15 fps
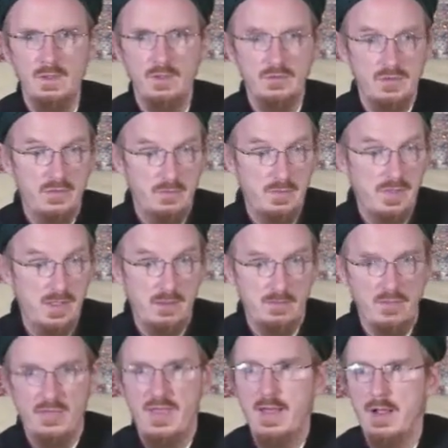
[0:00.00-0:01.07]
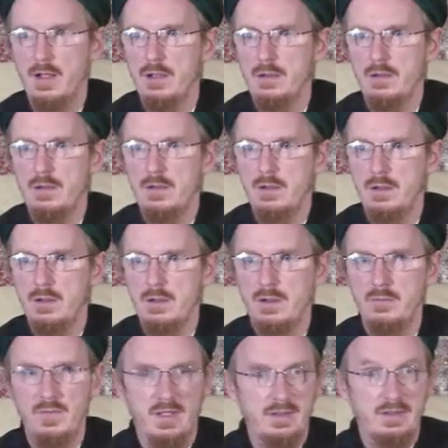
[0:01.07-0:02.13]
just being there
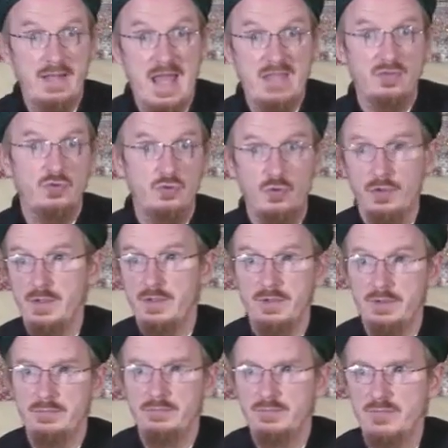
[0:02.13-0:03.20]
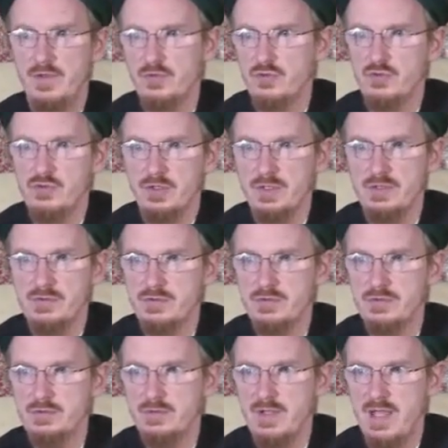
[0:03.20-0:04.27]
like an asteroid and it doesn't
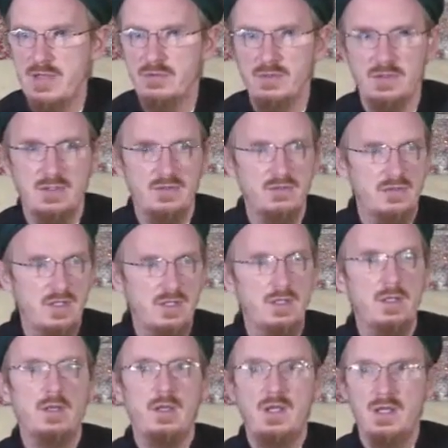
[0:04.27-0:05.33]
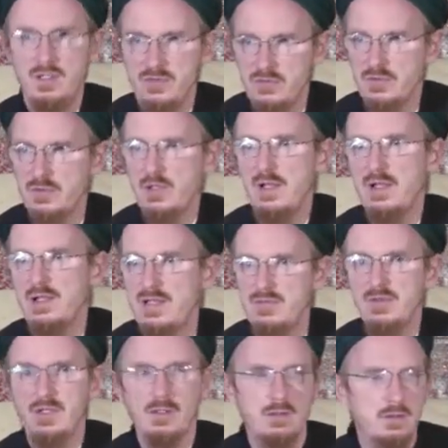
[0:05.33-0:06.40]
change ever. Instead, it's a
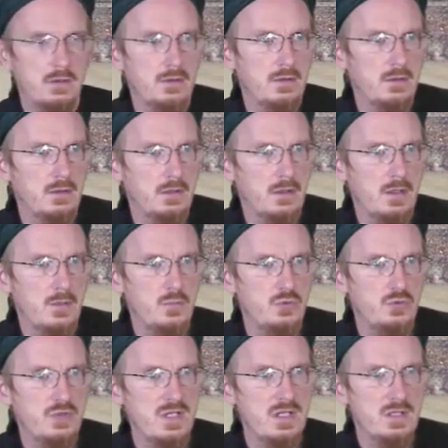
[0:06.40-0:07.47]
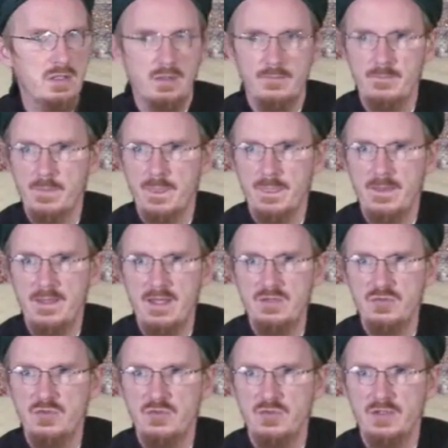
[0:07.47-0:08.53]
living, breathing
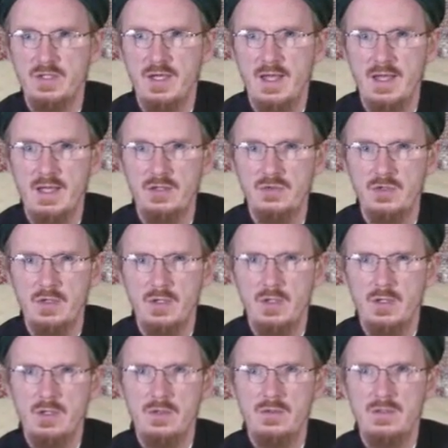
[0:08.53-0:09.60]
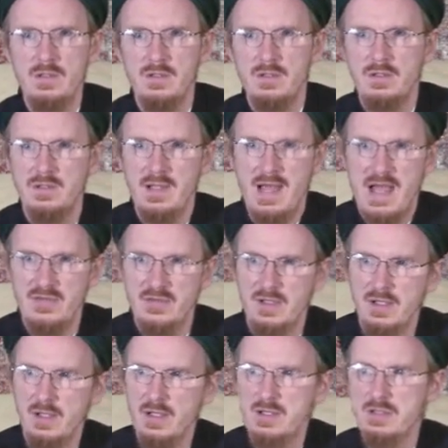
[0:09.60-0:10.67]
entity and has a
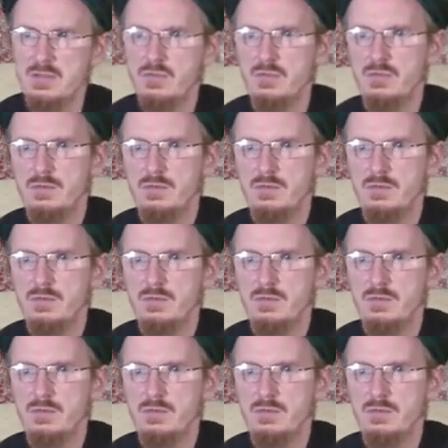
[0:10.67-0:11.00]
kind of